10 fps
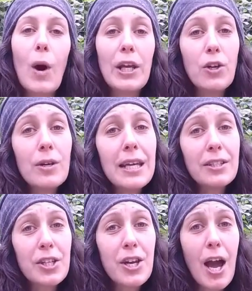What you
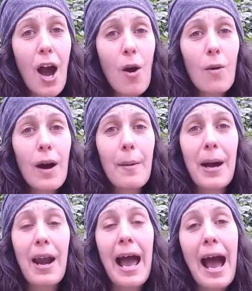need to know
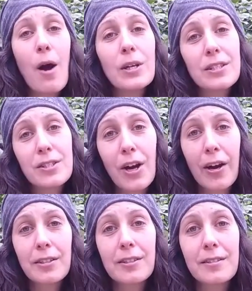about how it
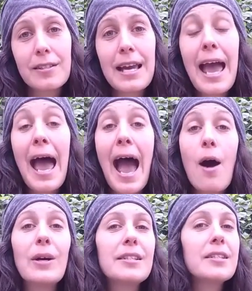starts,
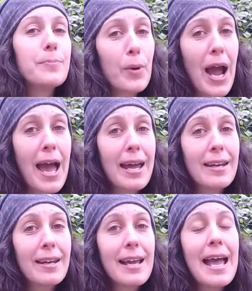how it
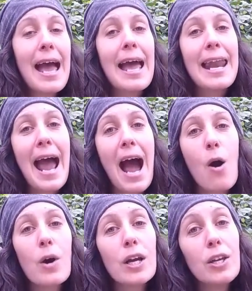spread, and
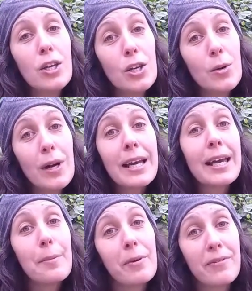how you
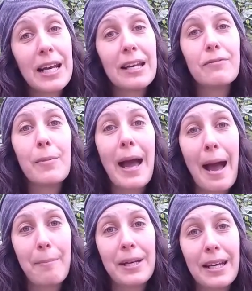can prevent it from
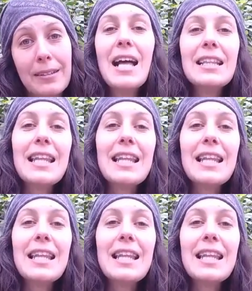happening.